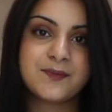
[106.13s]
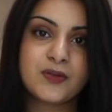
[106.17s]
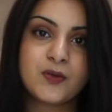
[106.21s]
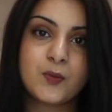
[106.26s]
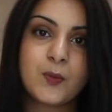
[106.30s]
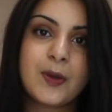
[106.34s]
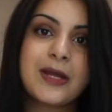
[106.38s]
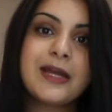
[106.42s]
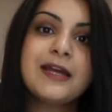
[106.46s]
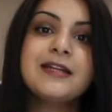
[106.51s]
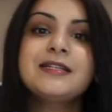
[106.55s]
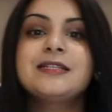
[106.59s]
The
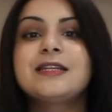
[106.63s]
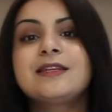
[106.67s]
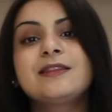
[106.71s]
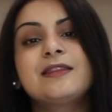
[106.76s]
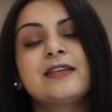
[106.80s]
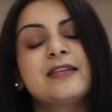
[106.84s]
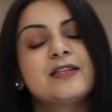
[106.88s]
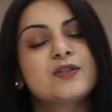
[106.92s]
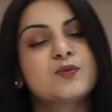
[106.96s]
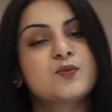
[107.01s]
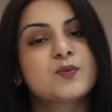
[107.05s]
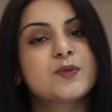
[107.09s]
way I did
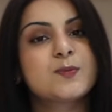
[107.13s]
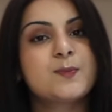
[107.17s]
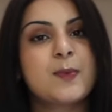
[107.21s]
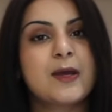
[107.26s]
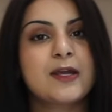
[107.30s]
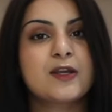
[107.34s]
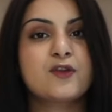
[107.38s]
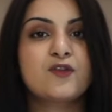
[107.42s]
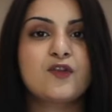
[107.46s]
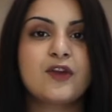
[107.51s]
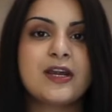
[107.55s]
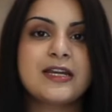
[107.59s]
this was
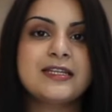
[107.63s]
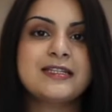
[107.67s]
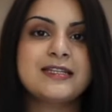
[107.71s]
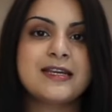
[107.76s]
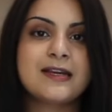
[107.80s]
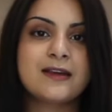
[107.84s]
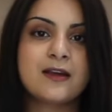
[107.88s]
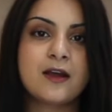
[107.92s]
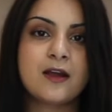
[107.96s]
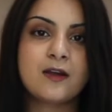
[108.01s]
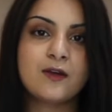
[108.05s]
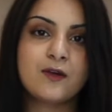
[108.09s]
by
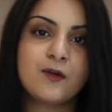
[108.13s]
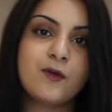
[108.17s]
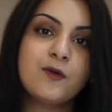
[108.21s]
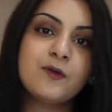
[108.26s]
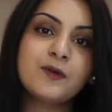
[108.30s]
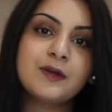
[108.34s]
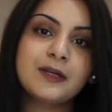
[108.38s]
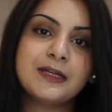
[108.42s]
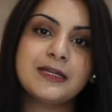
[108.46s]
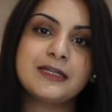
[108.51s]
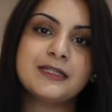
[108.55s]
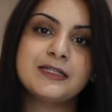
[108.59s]
creating a
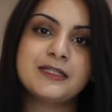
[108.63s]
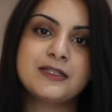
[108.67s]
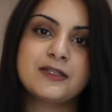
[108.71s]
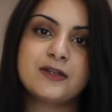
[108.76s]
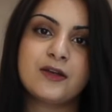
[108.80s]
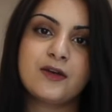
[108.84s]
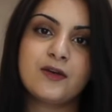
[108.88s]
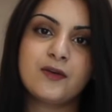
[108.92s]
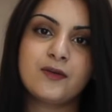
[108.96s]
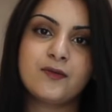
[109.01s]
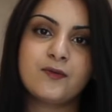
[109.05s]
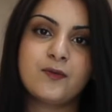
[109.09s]
long list
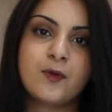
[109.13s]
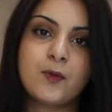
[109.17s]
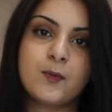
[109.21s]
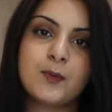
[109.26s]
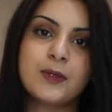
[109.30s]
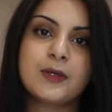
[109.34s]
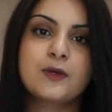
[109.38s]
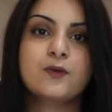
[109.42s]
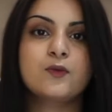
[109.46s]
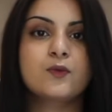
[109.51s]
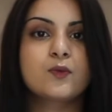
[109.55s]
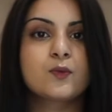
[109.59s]
of what
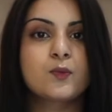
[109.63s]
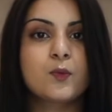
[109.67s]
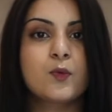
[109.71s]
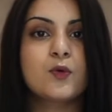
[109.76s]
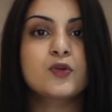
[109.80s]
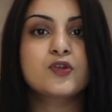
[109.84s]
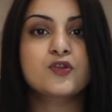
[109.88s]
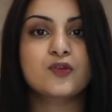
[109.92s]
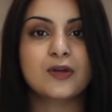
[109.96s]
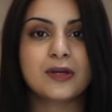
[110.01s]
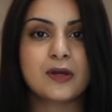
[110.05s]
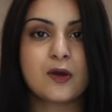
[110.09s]
we called
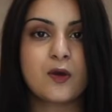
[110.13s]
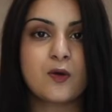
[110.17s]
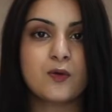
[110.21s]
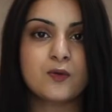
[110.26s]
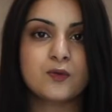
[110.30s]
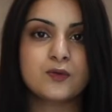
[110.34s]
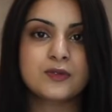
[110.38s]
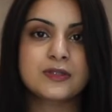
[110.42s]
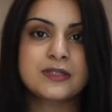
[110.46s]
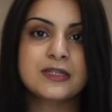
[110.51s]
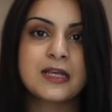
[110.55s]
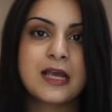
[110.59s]
watering
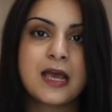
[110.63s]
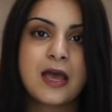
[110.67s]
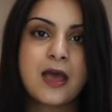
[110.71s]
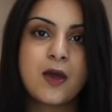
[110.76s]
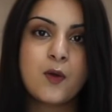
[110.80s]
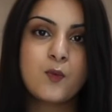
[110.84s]
holes,